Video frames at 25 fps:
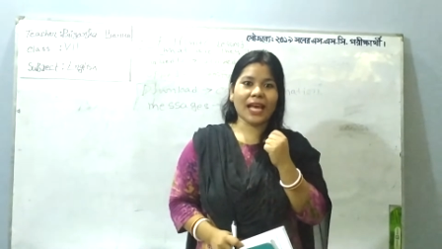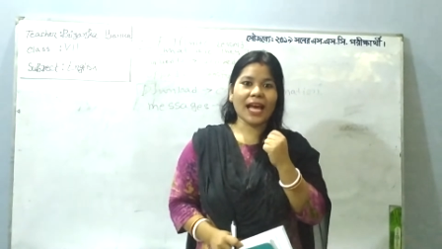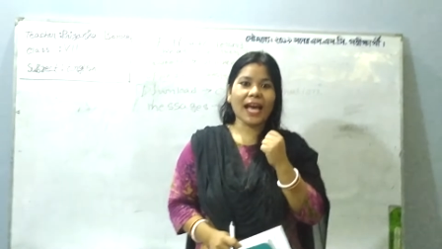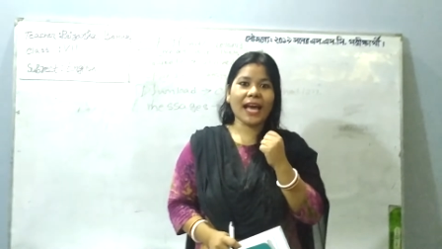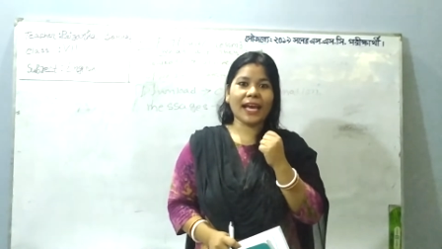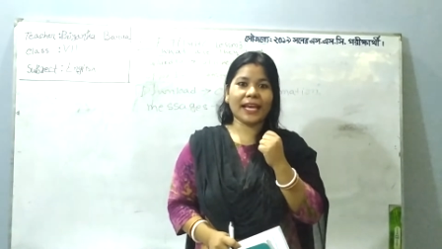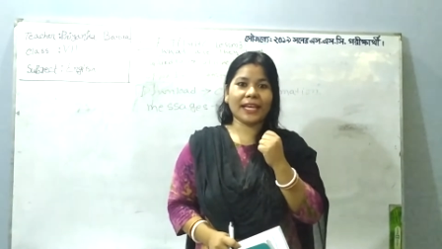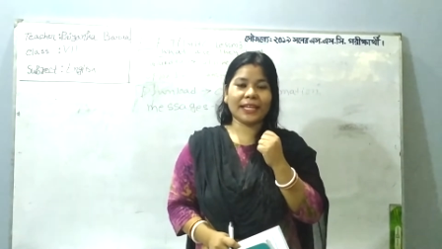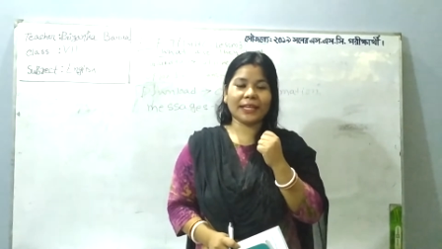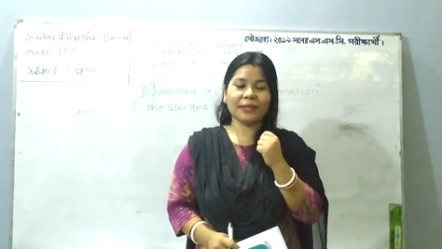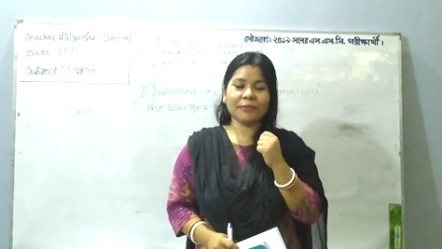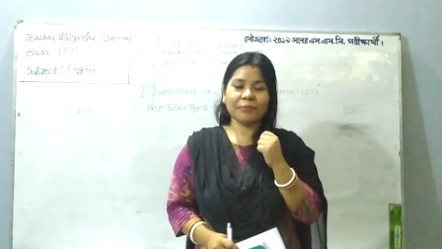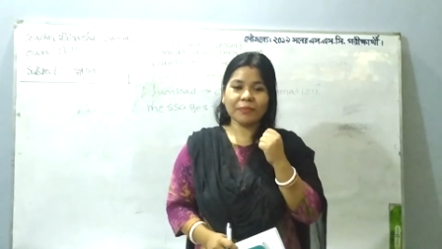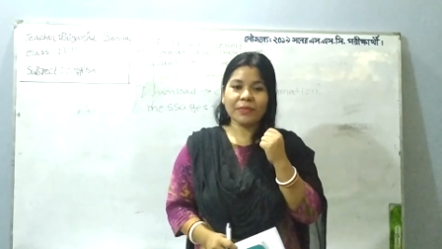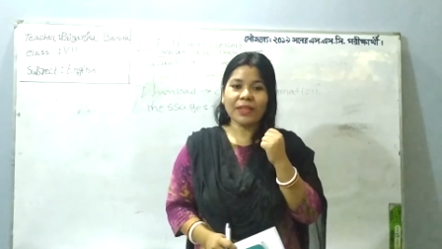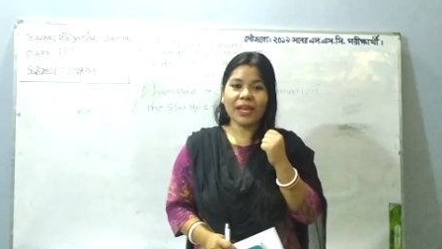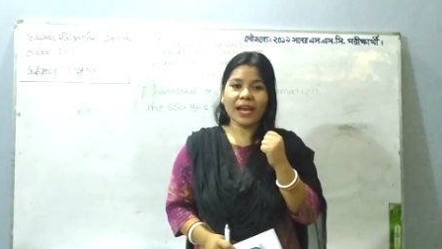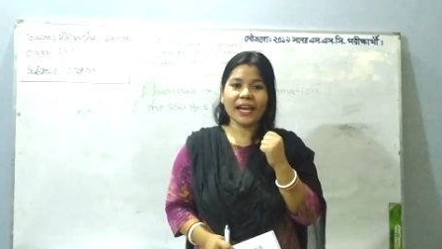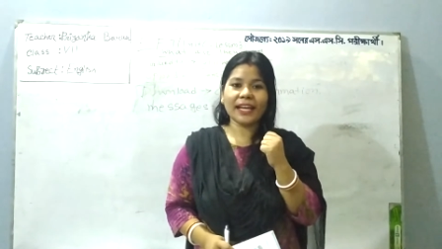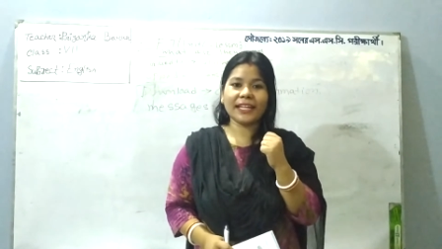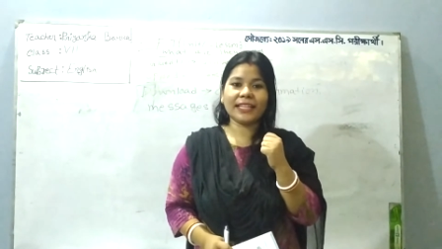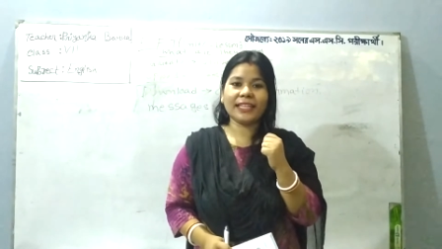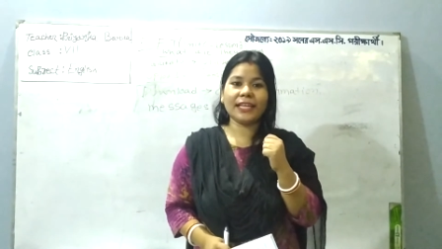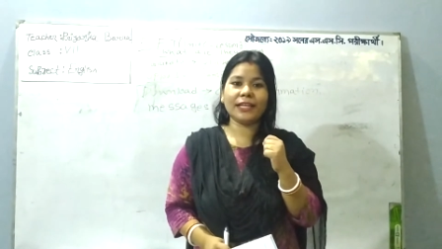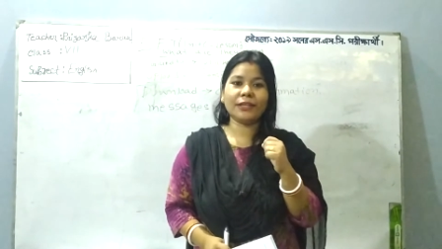
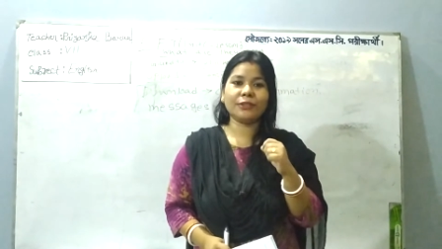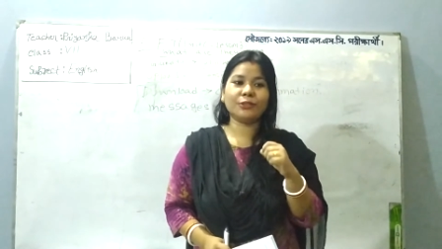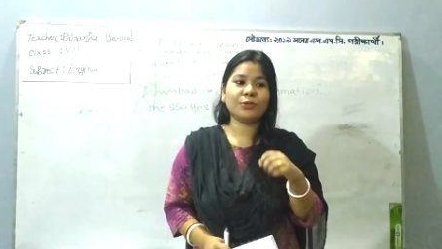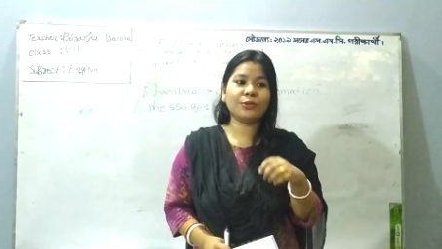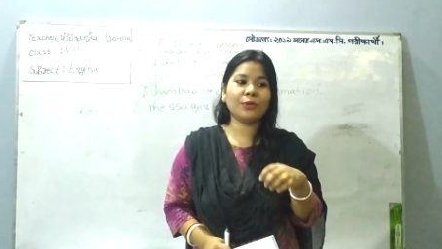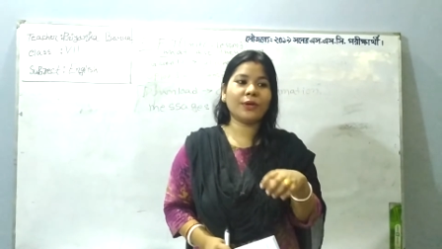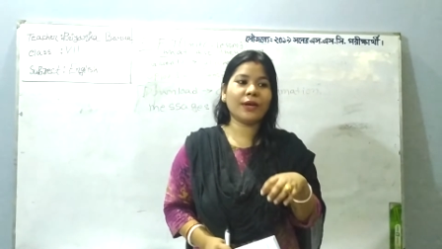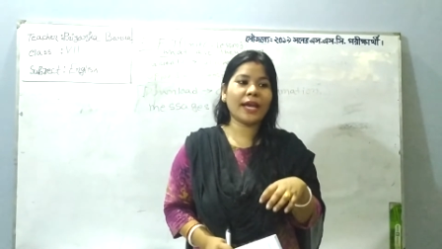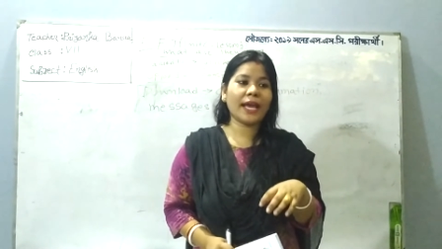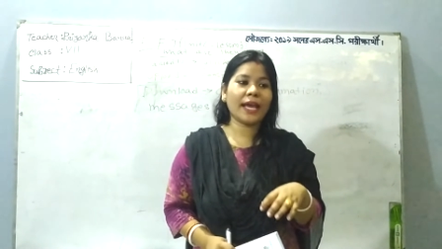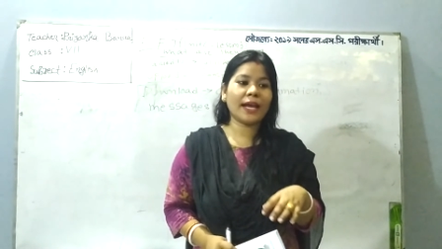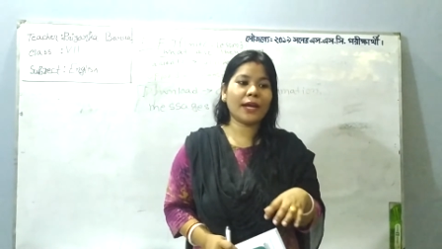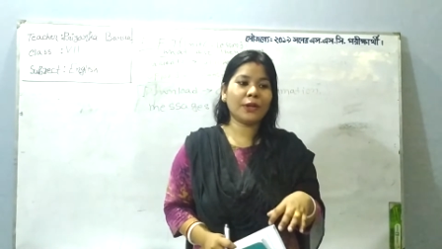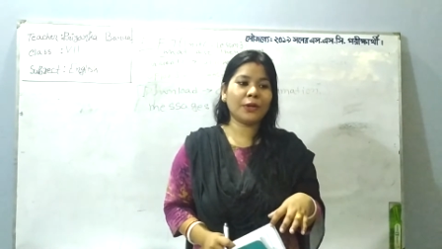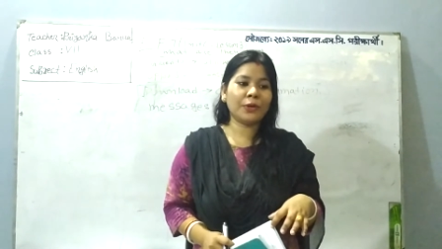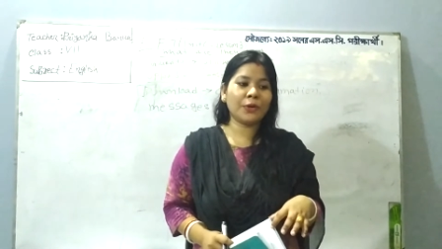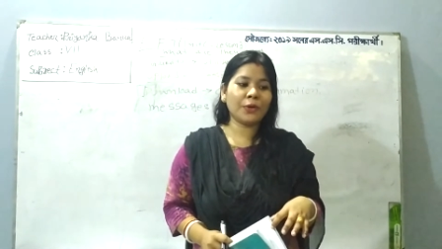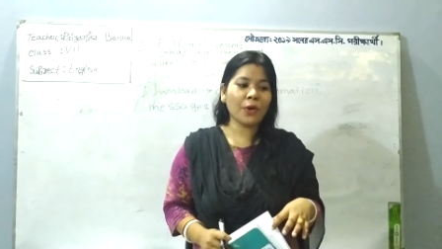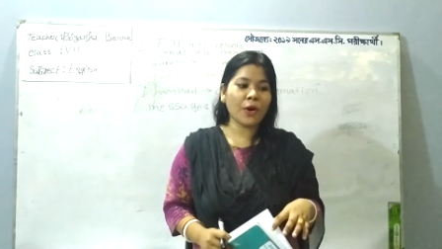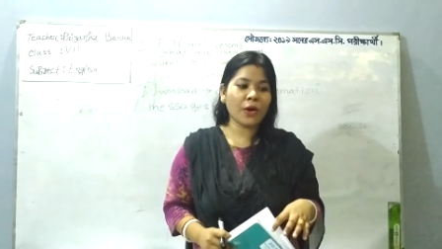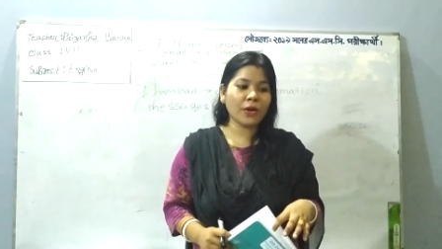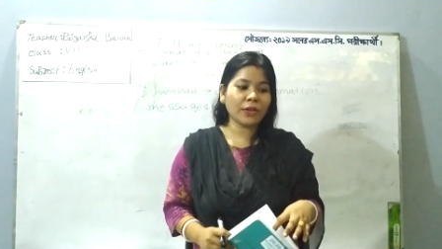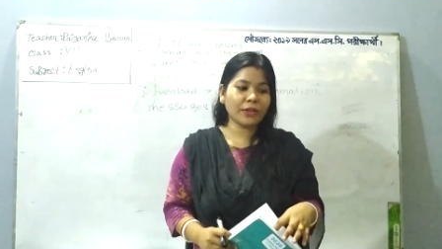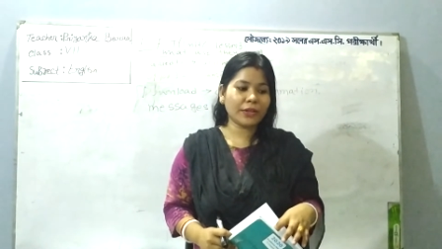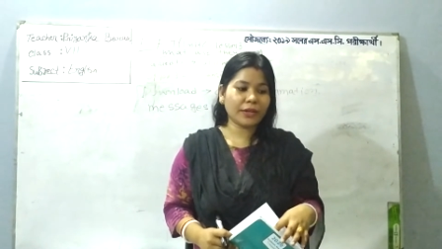I think so.
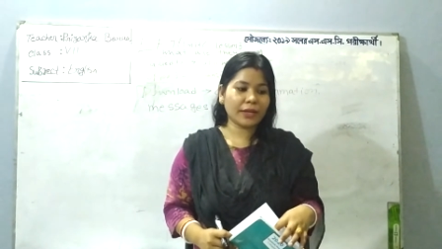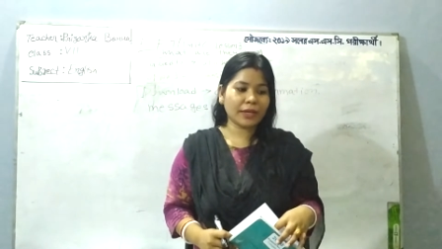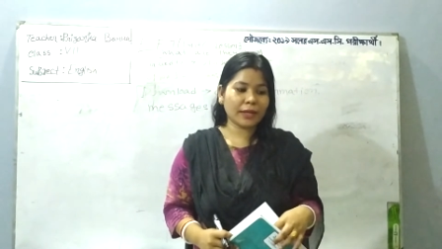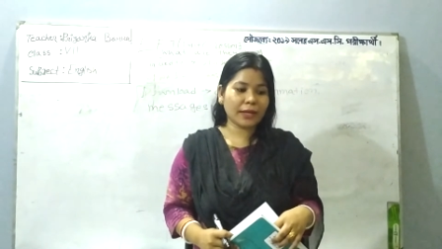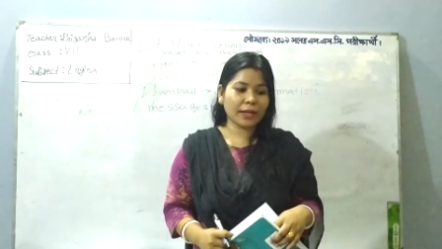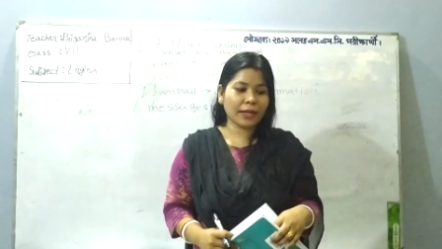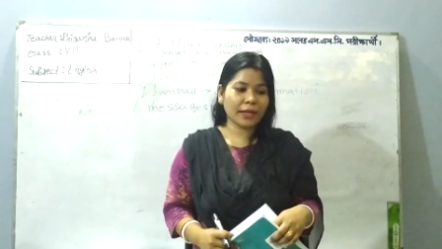Not